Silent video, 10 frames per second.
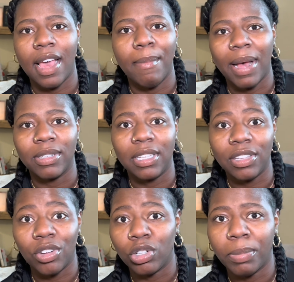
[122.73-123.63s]
about
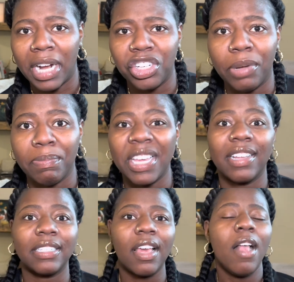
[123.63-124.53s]
seasonal depression,
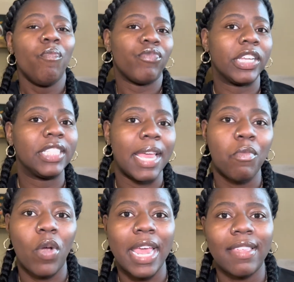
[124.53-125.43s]
because the same
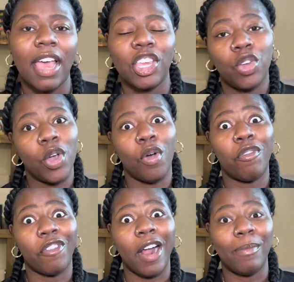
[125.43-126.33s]
way that you go
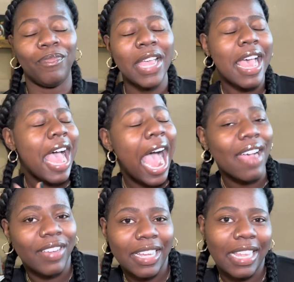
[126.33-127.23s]
from
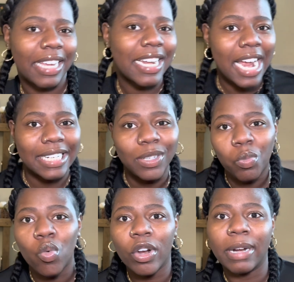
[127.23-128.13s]
having like nice
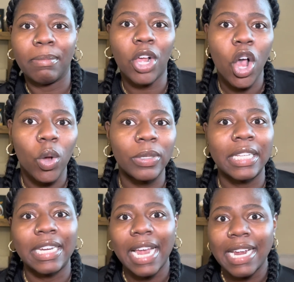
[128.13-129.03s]
warm cozy
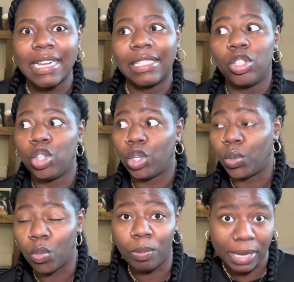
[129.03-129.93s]
nights to
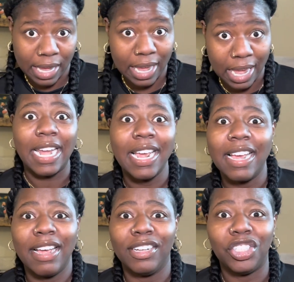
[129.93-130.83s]
being
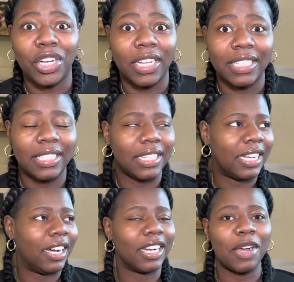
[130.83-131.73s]
just
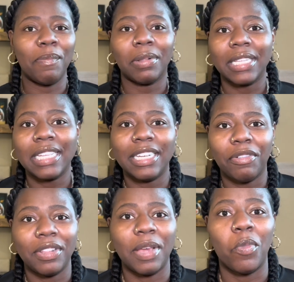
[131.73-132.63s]
completely
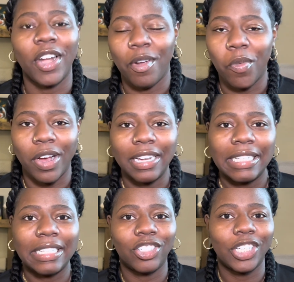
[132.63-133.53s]
different than what it
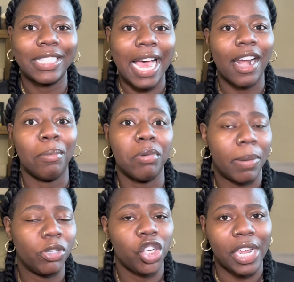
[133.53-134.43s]
was, just that
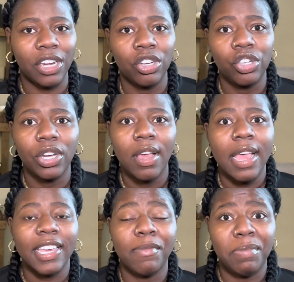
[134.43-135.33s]
abrupt change
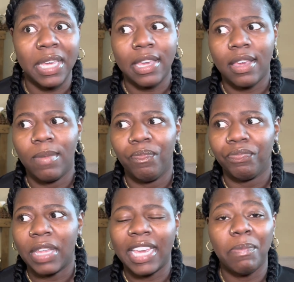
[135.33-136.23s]
can be
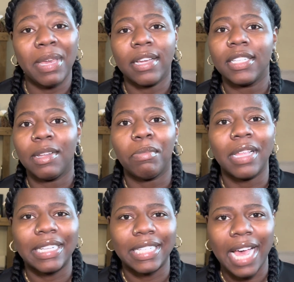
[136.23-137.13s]
as simple
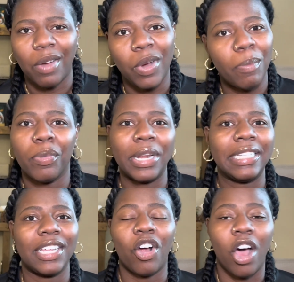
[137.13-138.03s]
as that, what brings
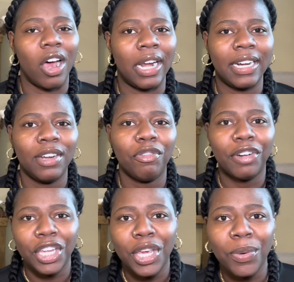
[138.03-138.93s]
it on for
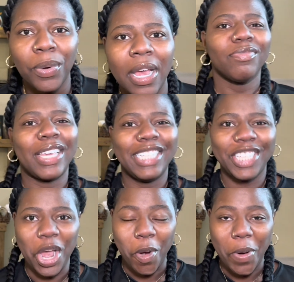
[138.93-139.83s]
you.
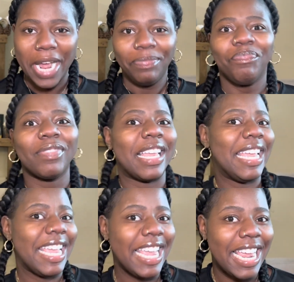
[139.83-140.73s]
So
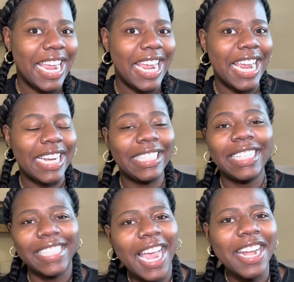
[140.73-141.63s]

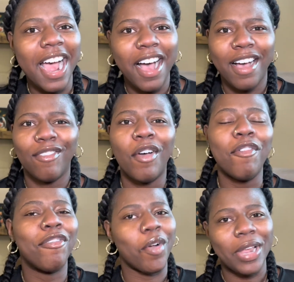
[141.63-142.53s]
instead of
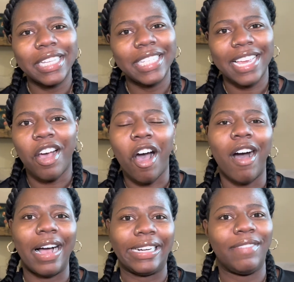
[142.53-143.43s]
focusing
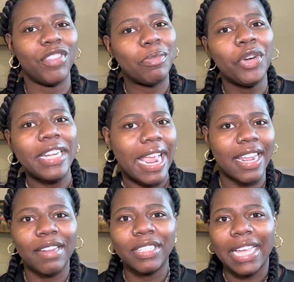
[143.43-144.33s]
on the more
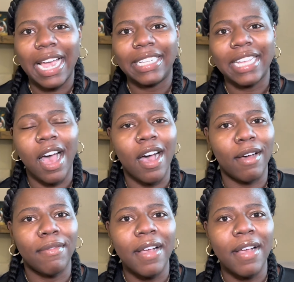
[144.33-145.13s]
negative sides of